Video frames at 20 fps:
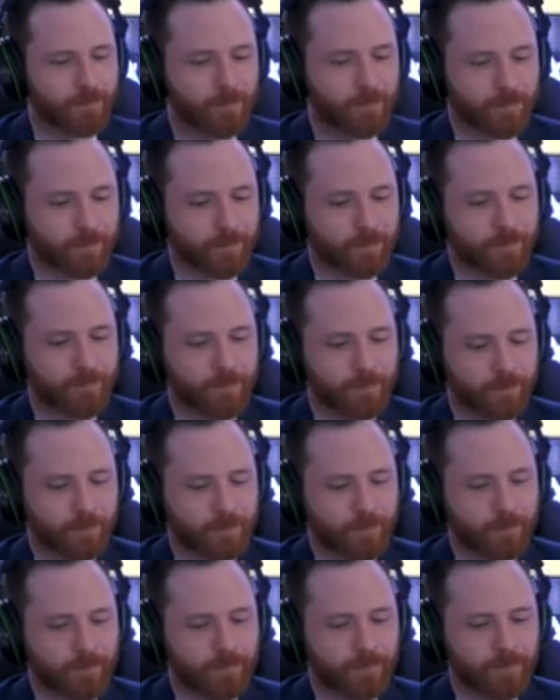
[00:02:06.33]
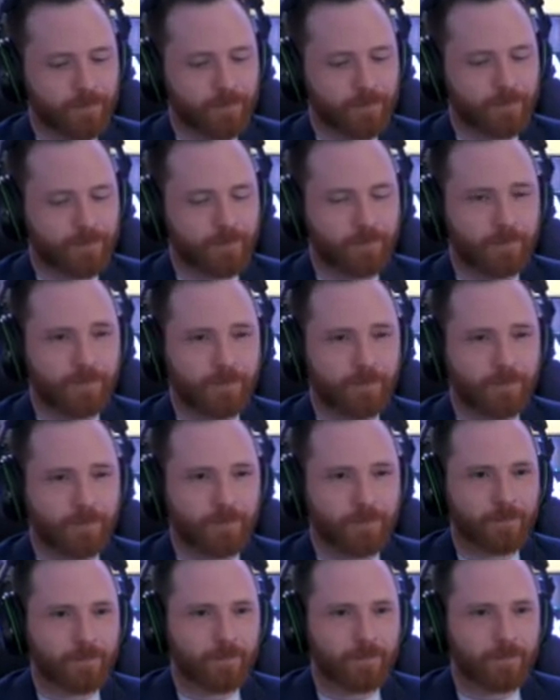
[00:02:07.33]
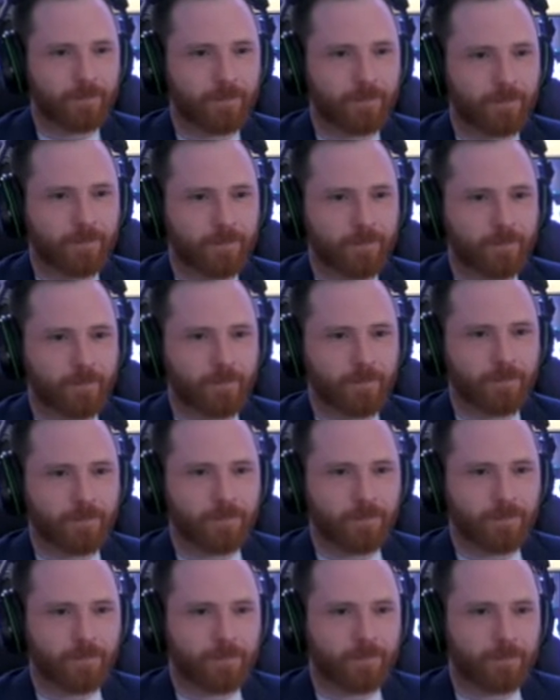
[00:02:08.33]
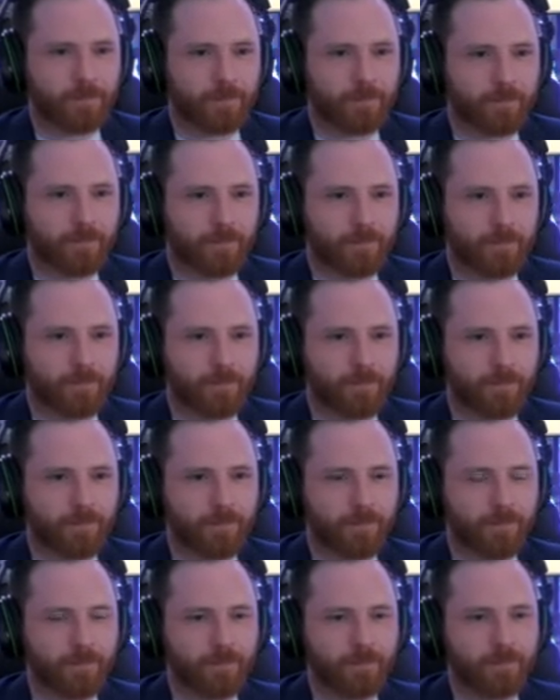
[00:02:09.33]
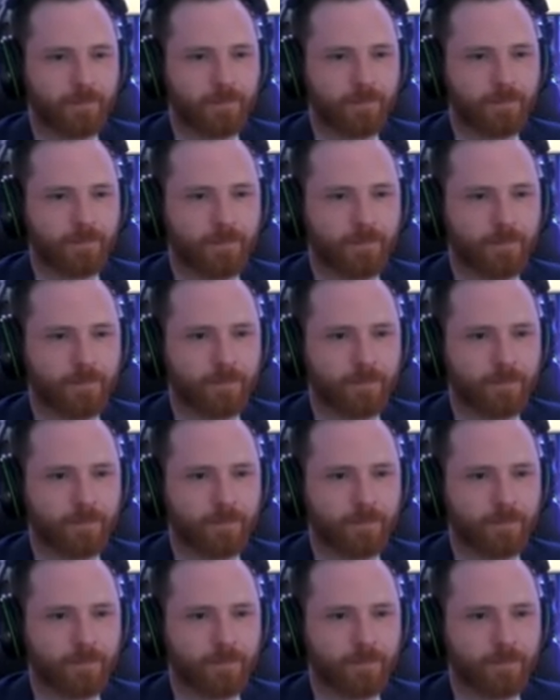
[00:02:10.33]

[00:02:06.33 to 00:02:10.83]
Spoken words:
(silent)